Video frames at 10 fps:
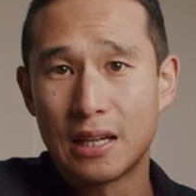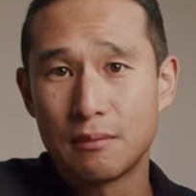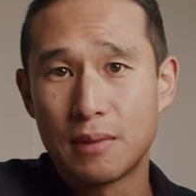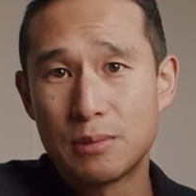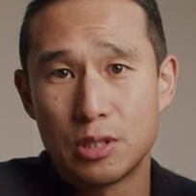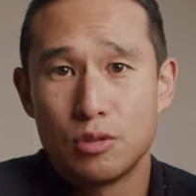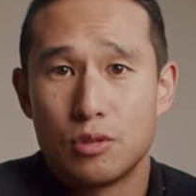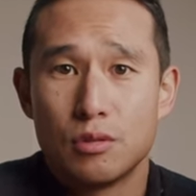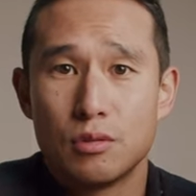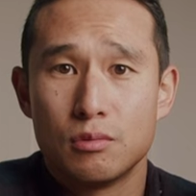and maybe who
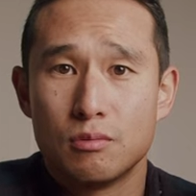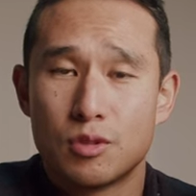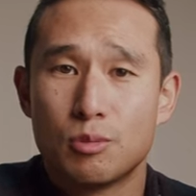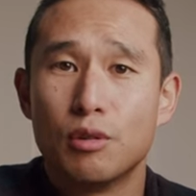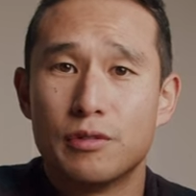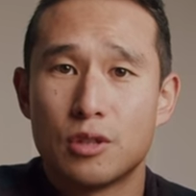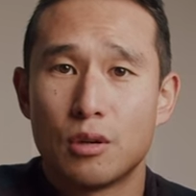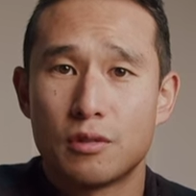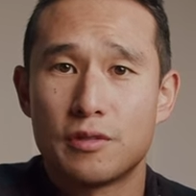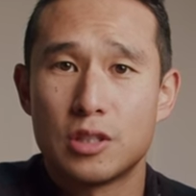do small
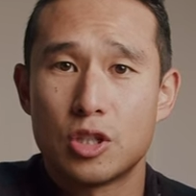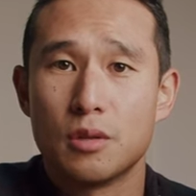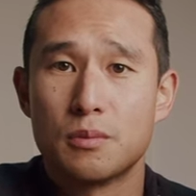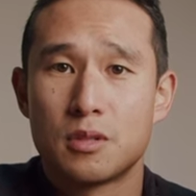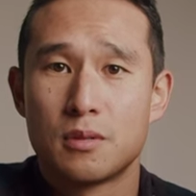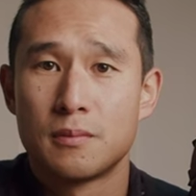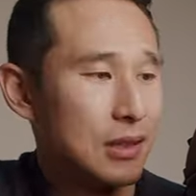photography jobs.